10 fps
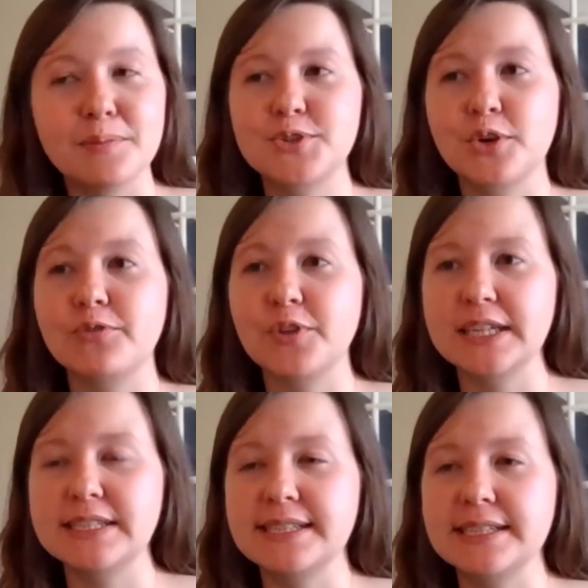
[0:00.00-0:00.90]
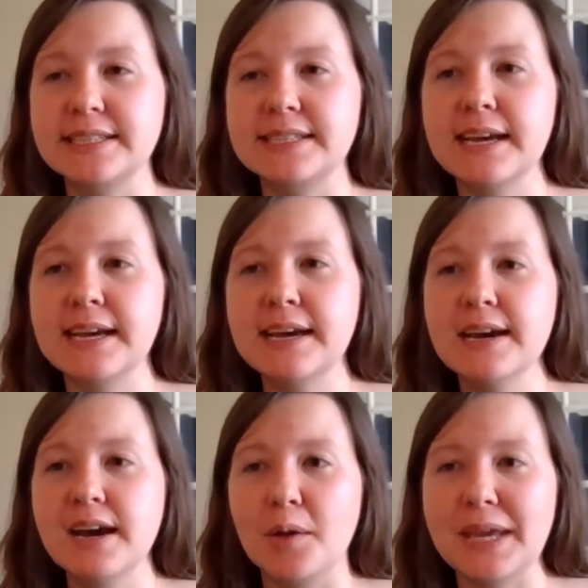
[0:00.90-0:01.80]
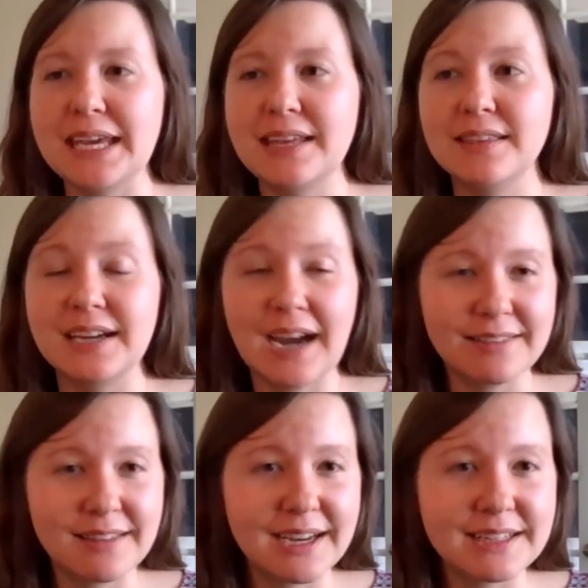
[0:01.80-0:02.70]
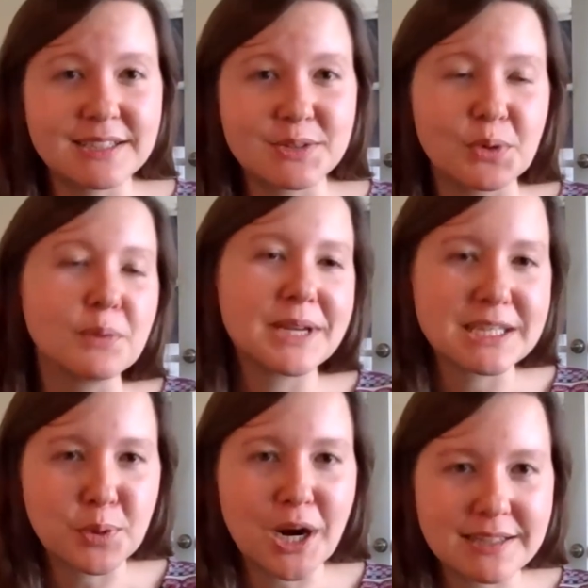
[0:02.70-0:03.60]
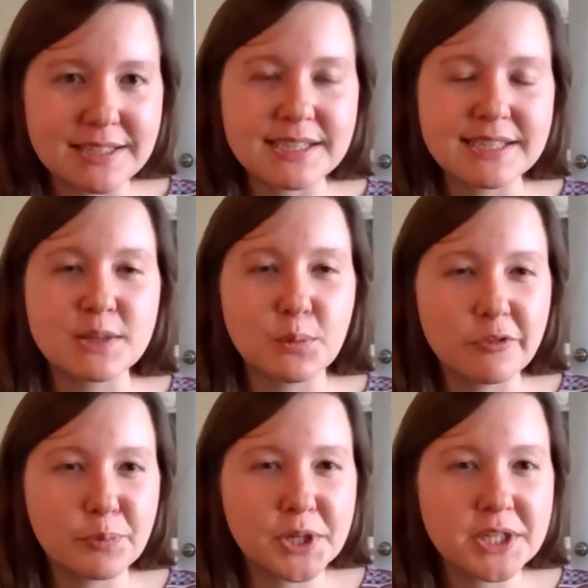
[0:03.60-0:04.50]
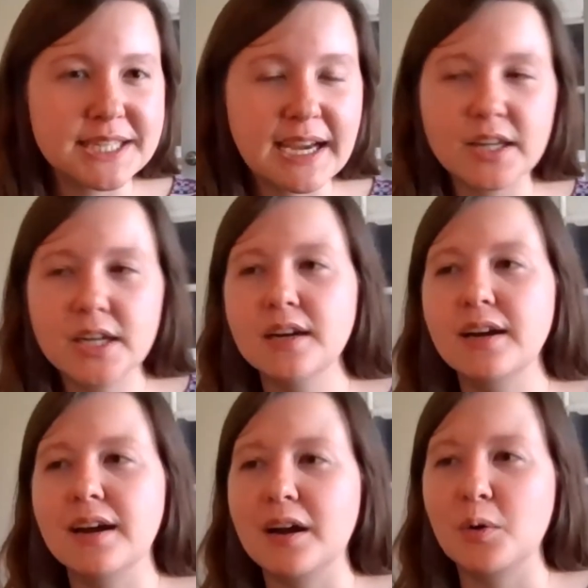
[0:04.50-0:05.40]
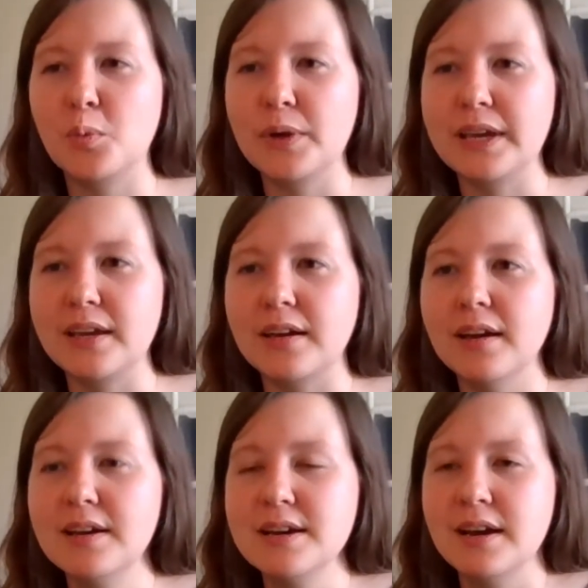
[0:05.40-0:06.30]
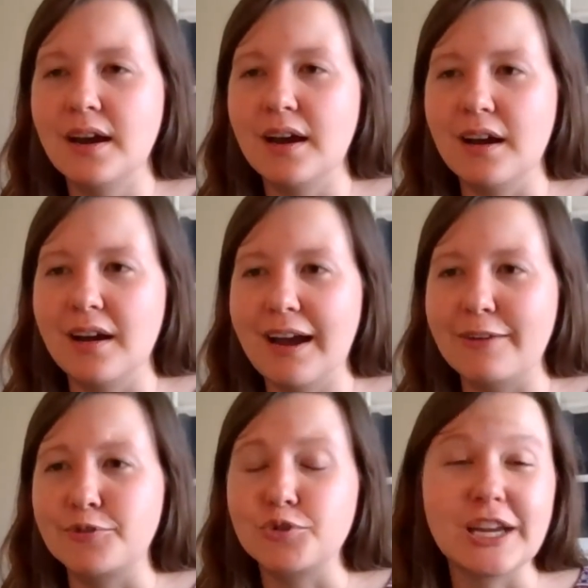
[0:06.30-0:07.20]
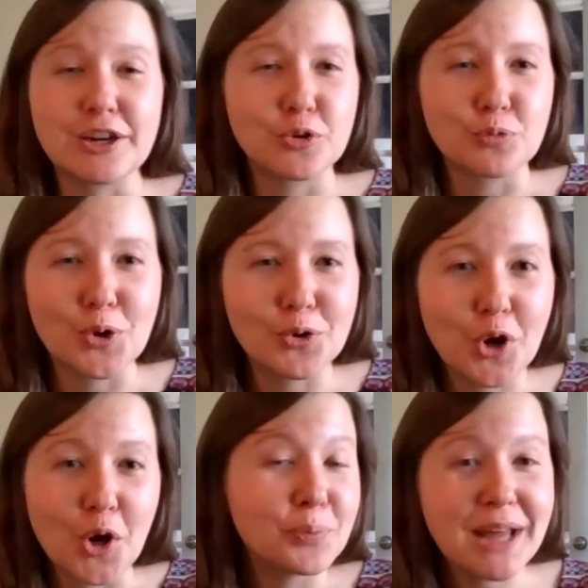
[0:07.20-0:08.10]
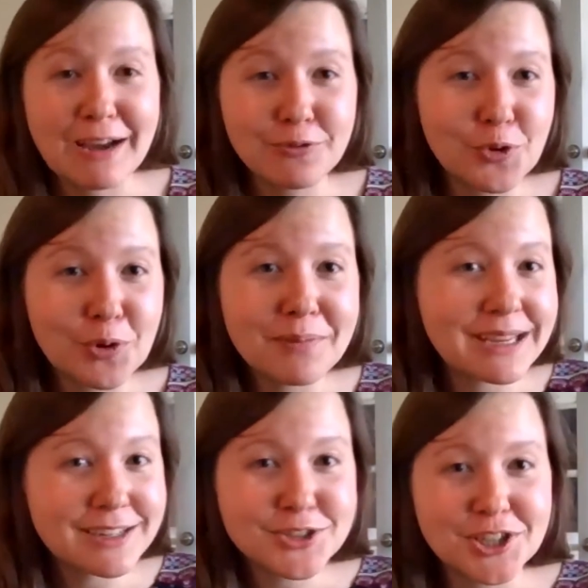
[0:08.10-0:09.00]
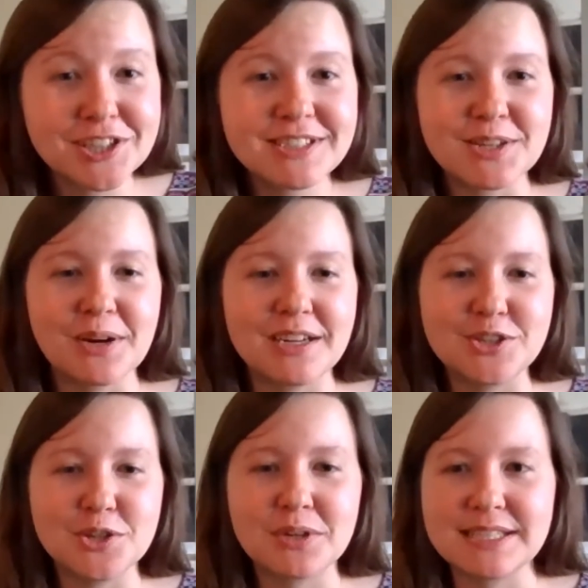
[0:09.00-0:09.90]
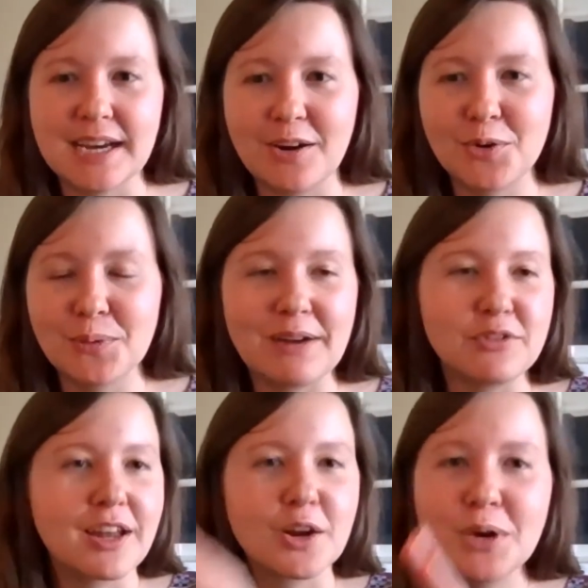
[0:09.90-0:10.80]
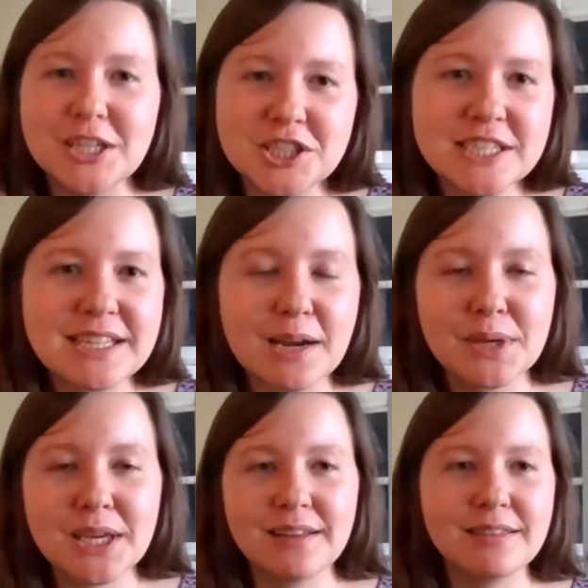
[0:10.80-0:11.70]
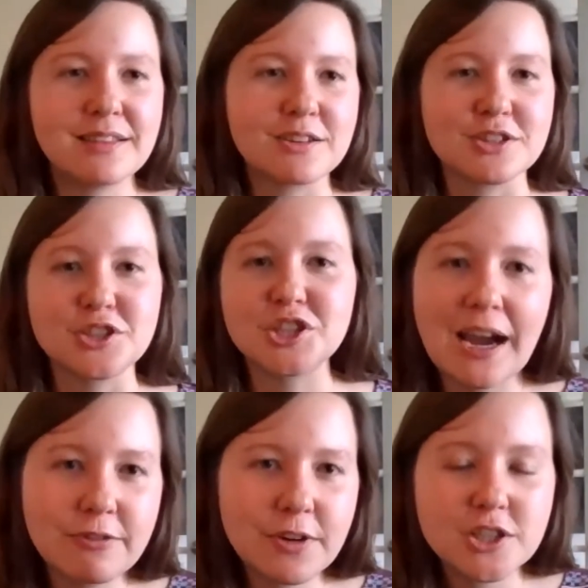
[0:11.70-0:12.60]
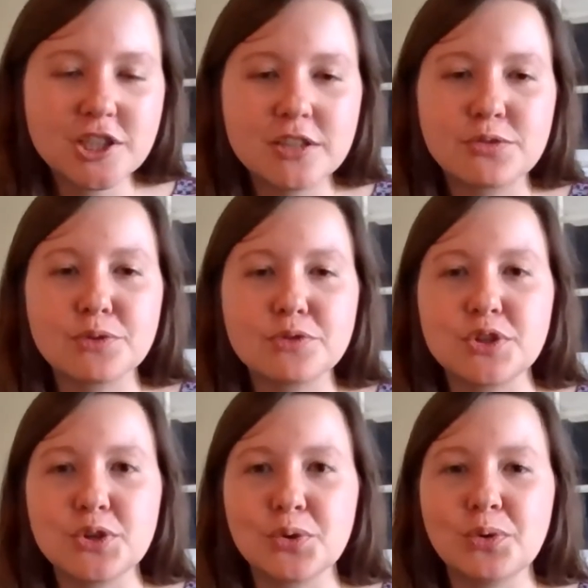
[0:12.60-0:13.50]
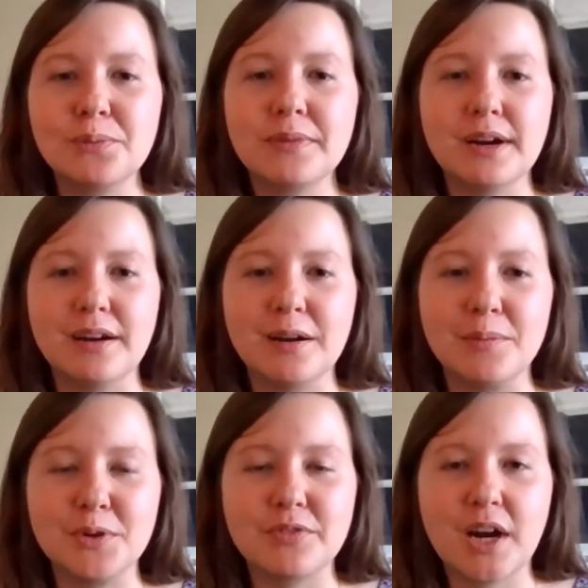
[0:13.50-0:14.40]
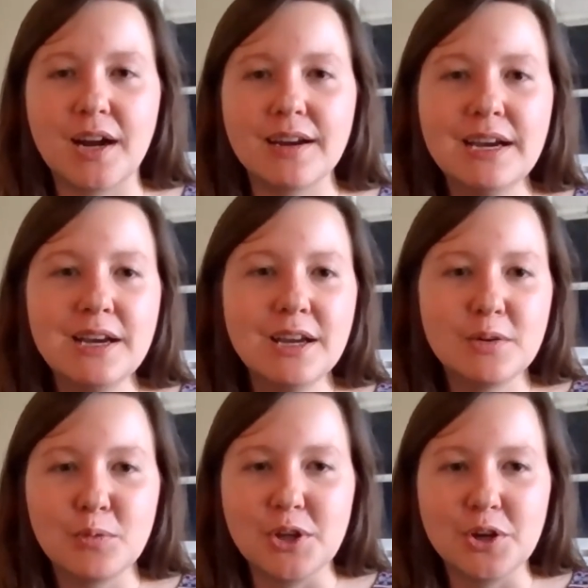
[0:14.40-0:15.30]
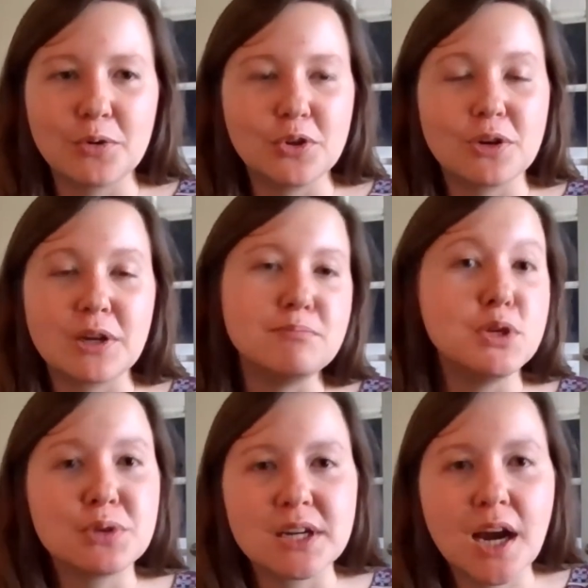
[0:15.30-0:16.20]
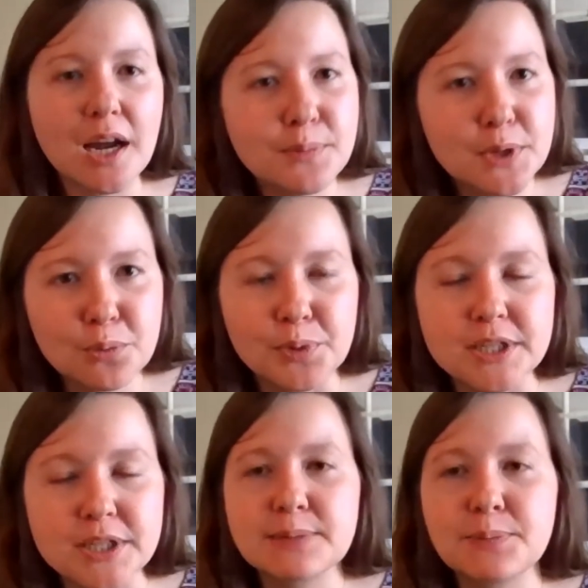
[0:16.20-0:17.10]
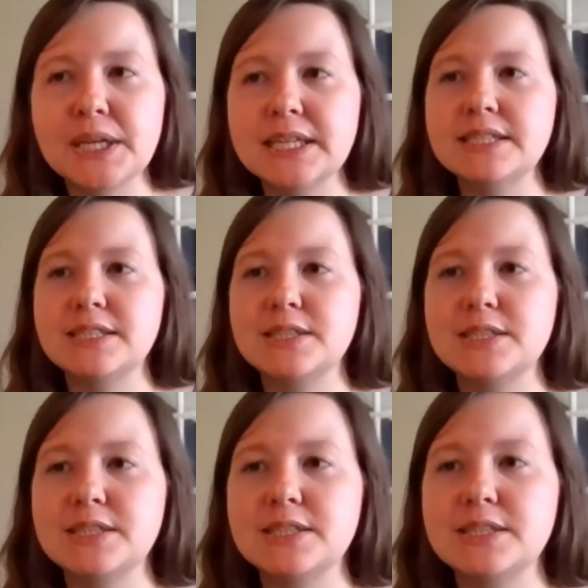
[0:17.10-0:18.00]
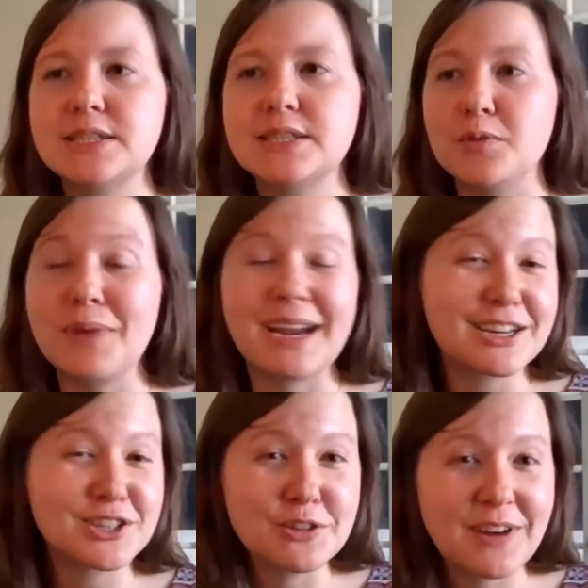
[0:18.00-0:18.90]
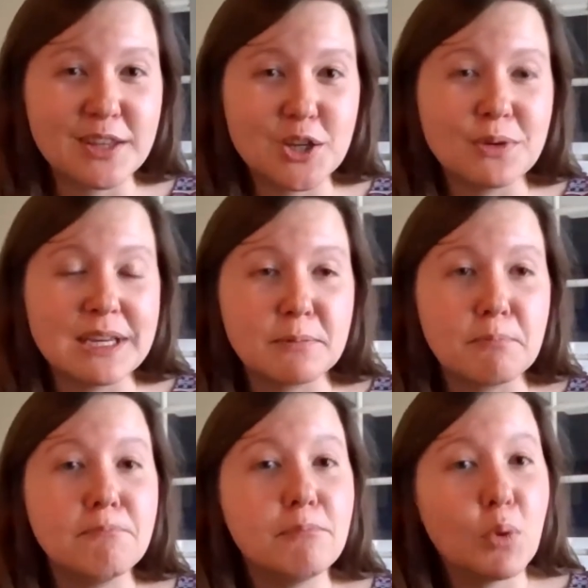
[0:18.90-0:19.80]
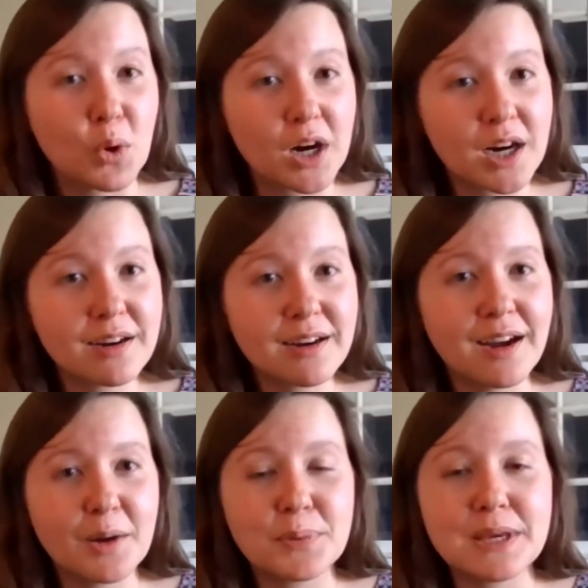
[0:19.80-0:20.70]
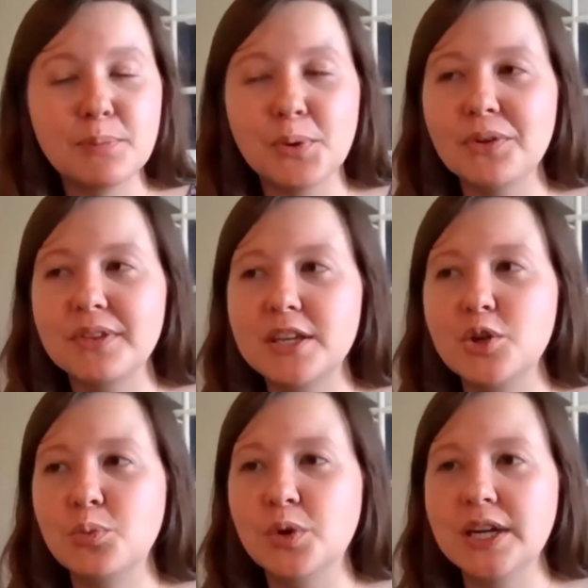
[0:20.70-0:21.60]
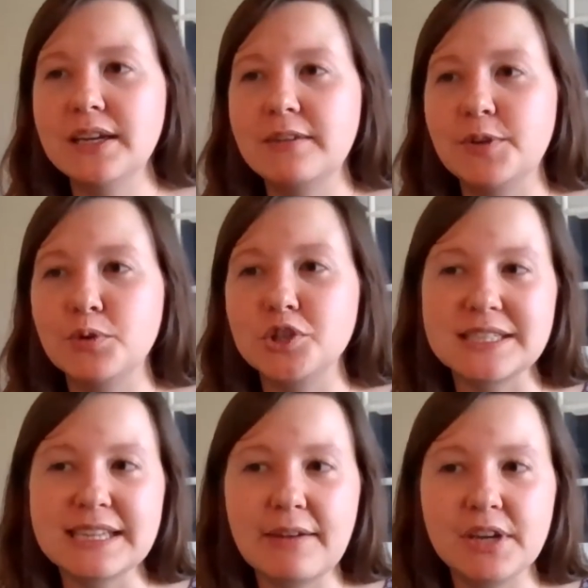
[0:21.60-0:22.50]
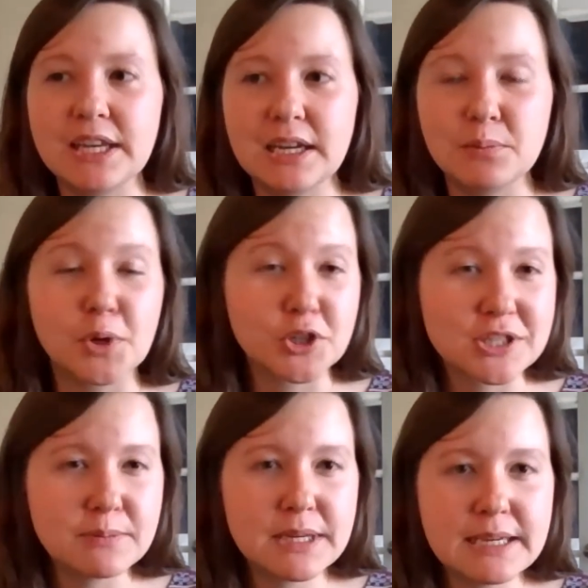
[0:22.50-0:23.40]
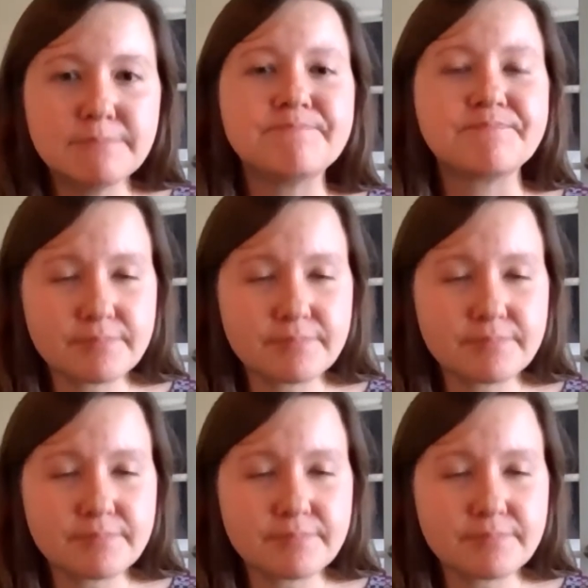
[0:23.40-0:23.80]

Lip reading: So for instance, in the guidelines or best practices that we've put together, we have created a role called platform manager. So as you can tell, we have a lot of questions coming in. There's a chat function through Zoom. You've got, you can mute and unmute participants. So you might actually find that you need more people than you would if you were just having an in-person bee.